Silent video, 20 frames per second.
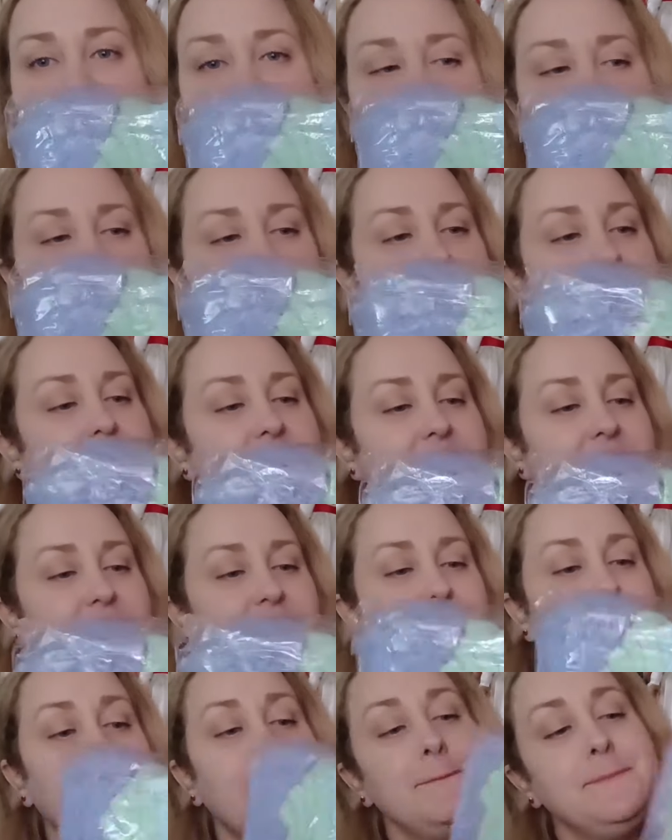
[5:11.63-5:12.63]
of
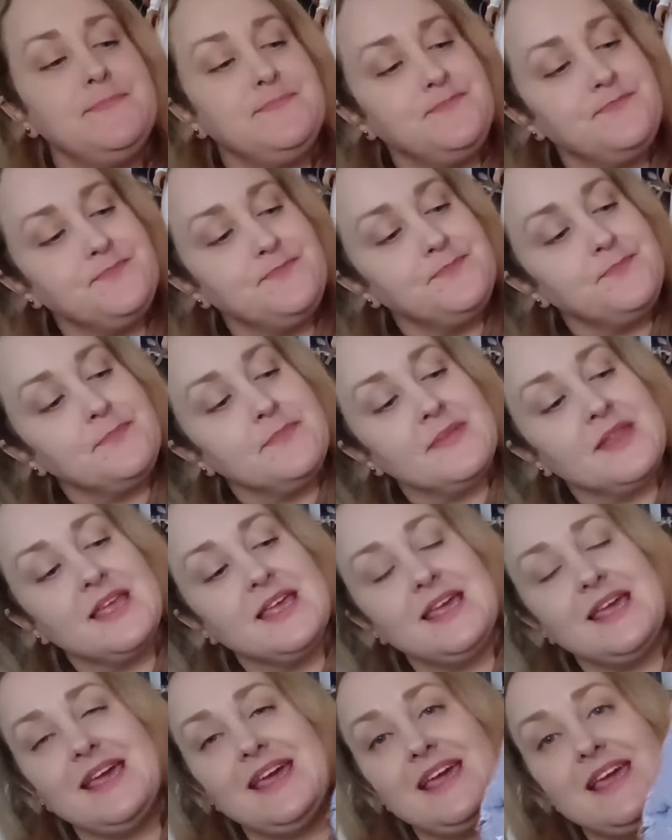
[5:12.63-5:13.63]
blue,
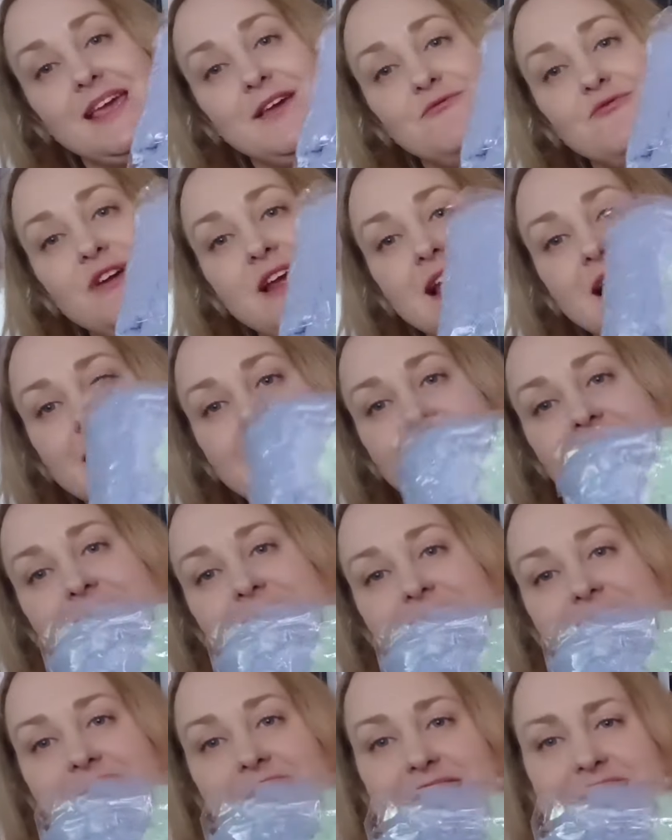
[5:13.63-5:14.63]
a really
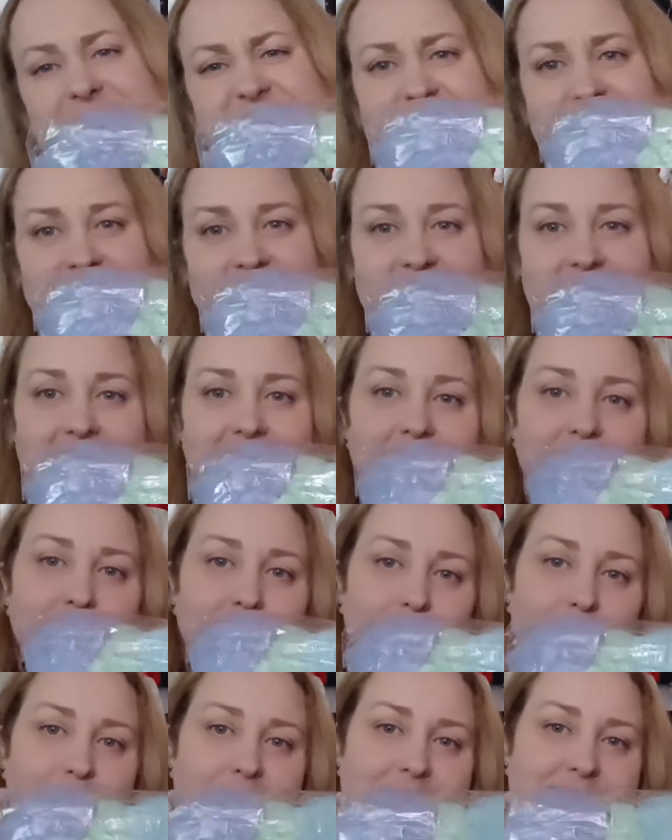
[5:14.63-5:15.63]
nice yellow,
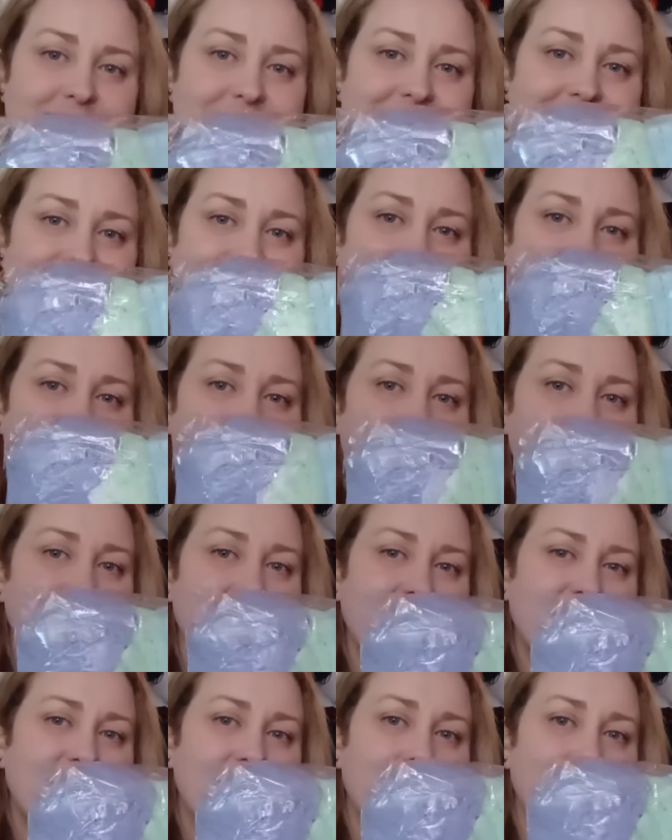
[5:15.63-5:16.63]
which is kind of
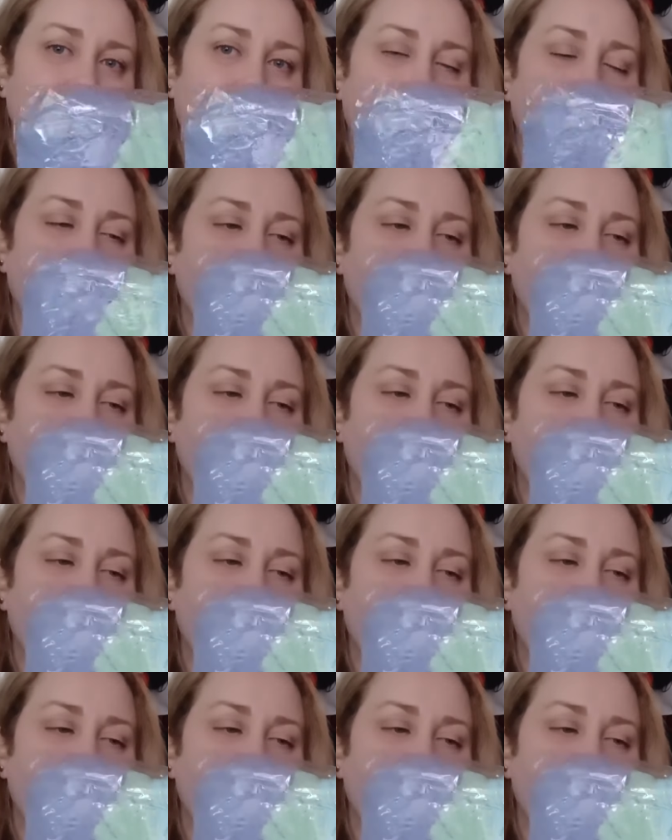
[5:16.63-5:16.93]
like a,